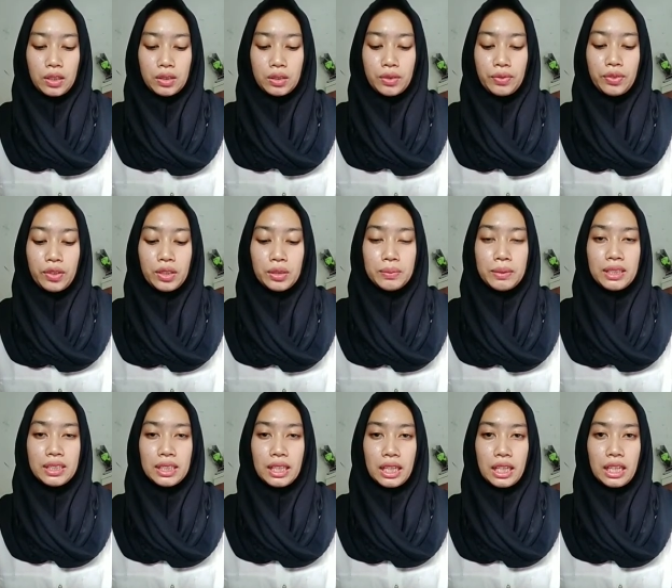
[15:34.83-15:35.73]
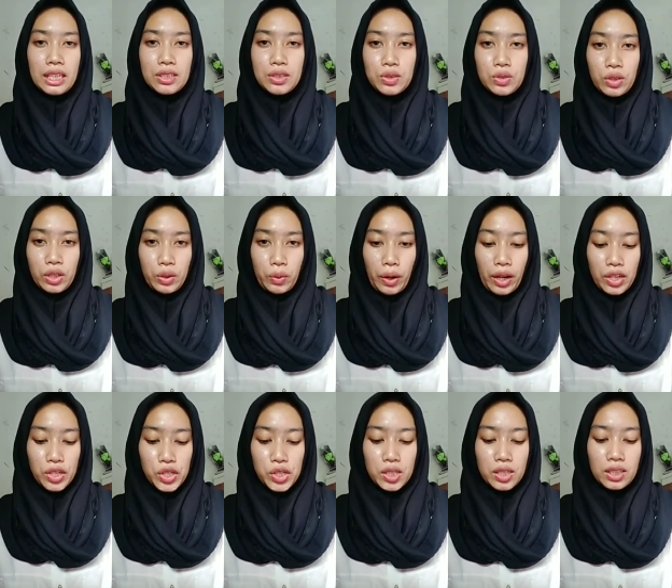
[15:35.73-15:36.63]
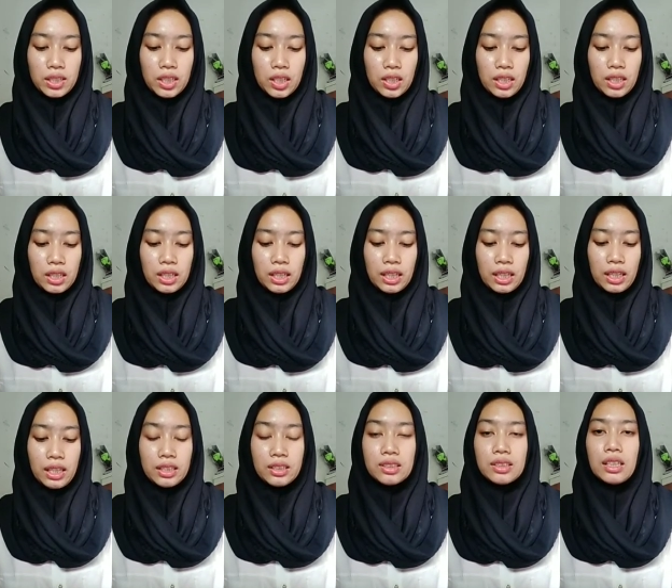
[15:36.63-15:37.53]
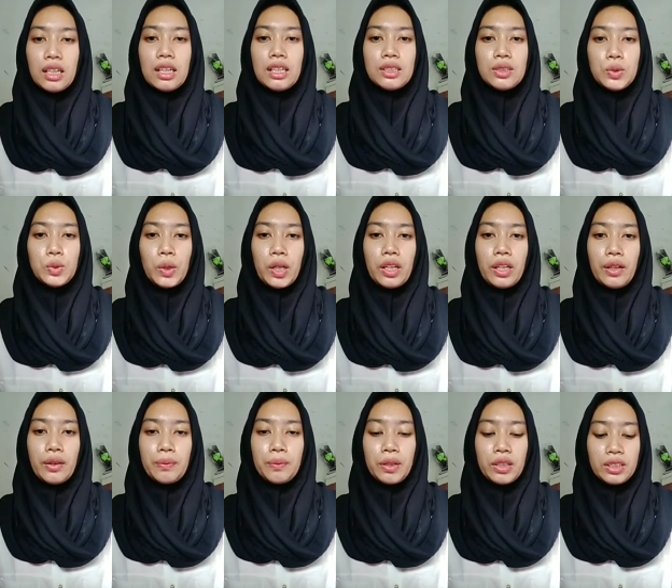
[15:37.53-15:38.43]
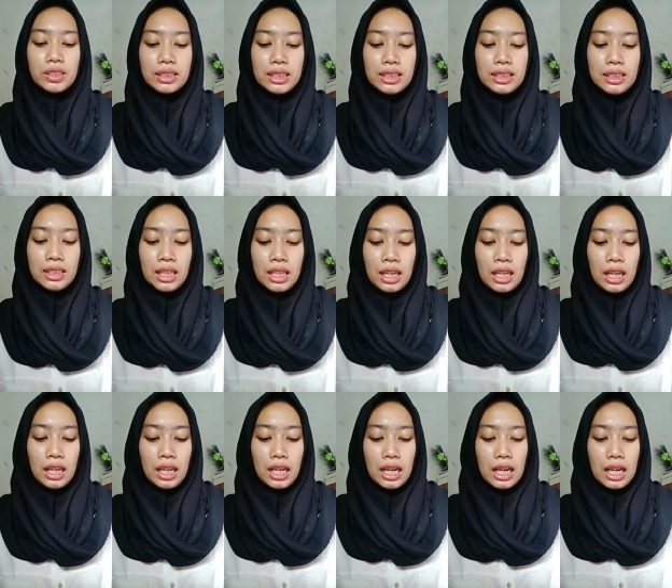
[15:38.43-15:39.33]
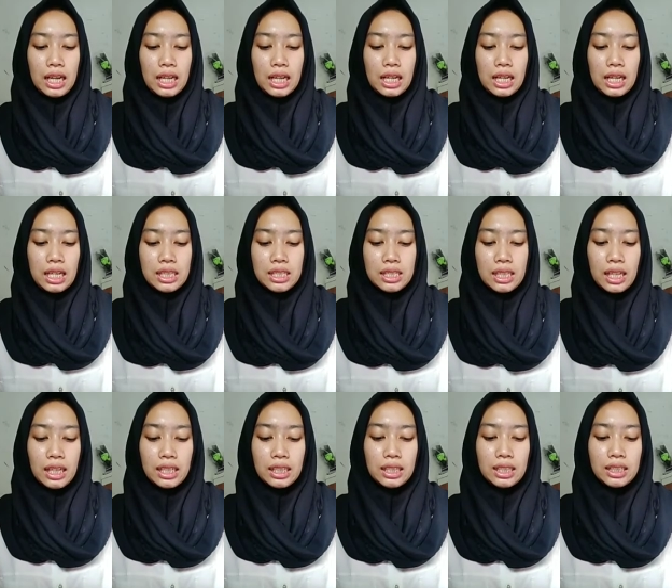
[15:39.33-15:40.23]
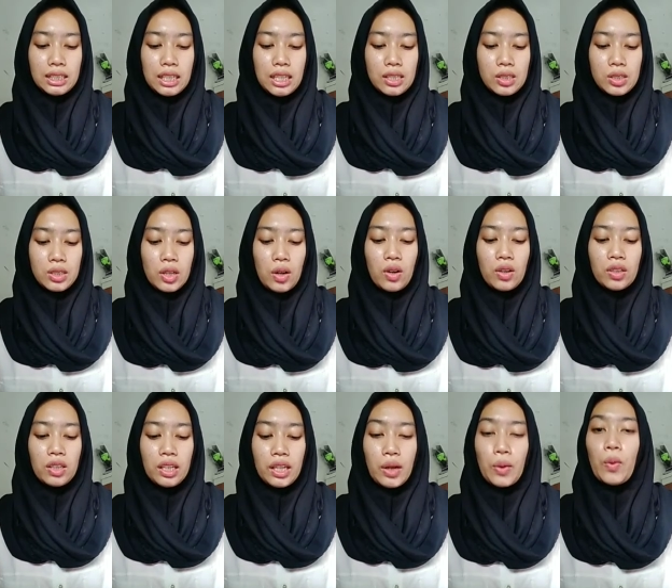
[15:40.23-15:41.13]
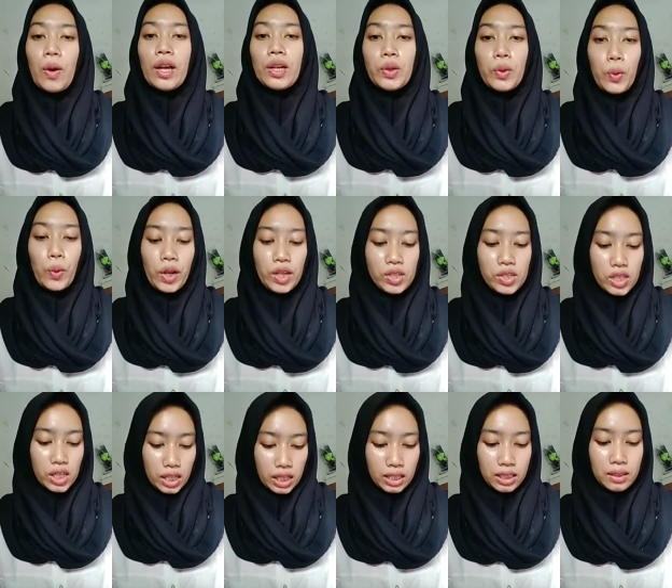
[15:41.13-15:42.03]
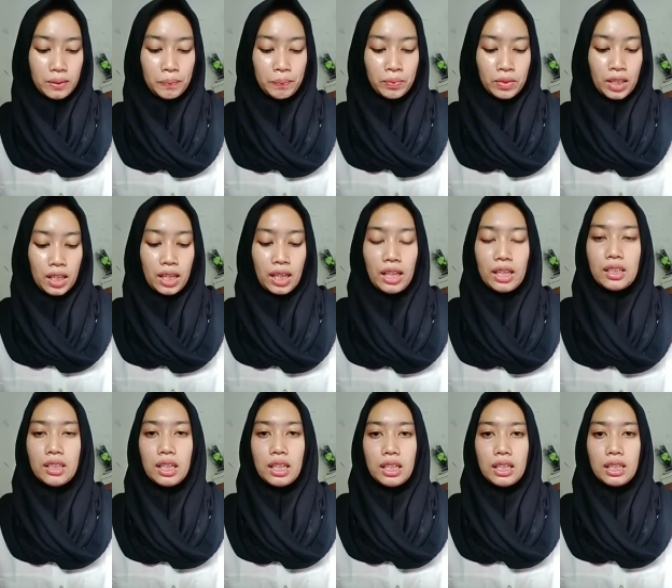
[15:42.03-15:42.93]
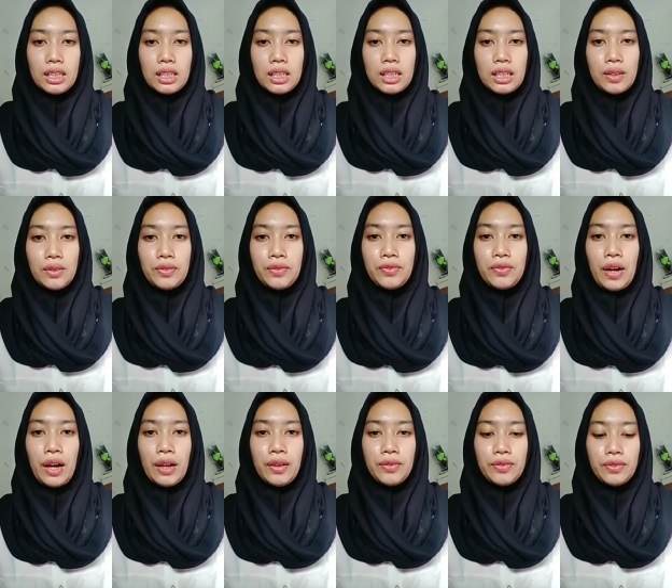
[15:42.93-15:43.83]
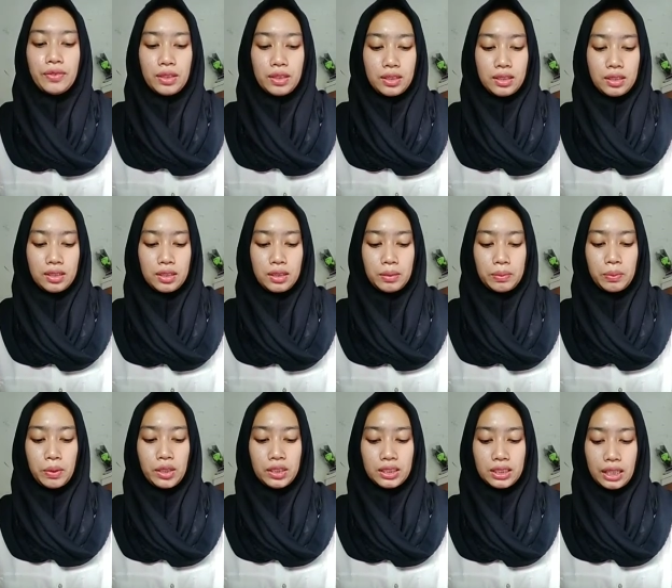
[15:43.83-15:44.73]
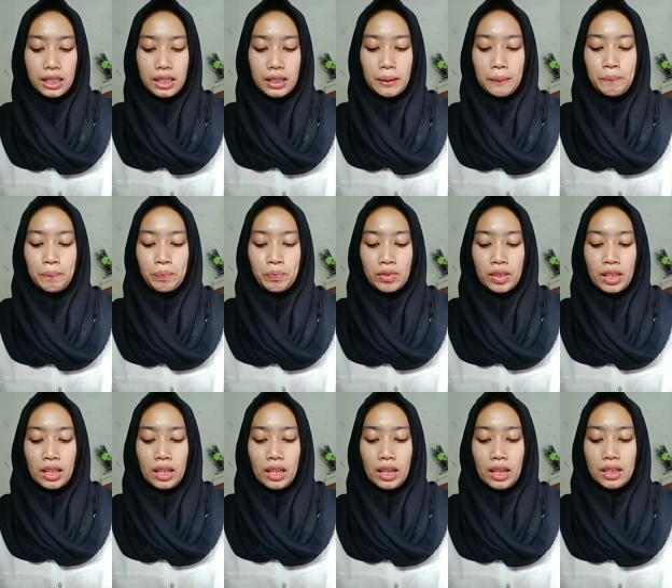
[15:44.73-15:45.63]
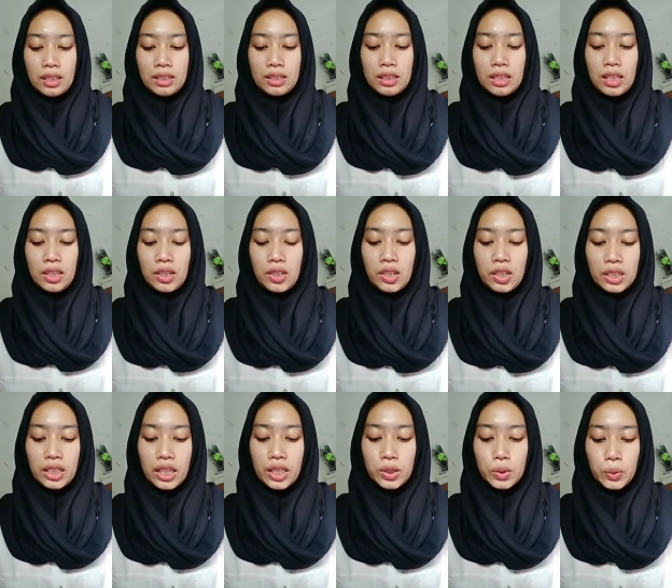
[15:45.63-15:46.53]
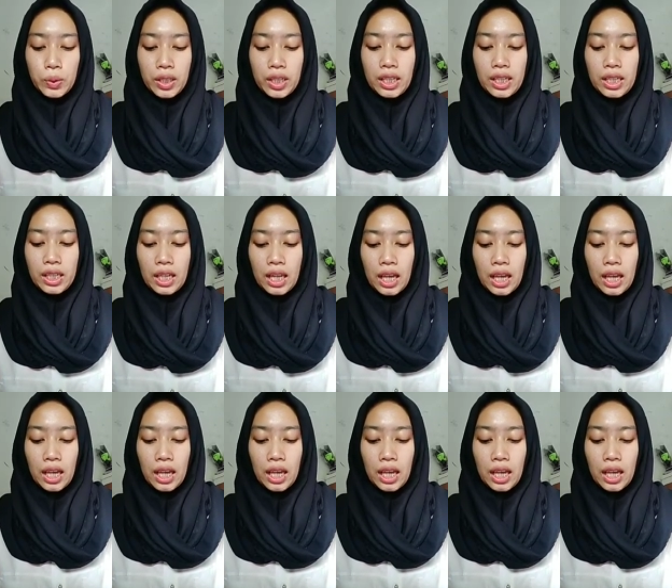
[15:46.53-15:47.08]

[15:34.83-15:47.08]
first meeting is 3 question in 12%. Second is only 1 question in 5%. And according to we,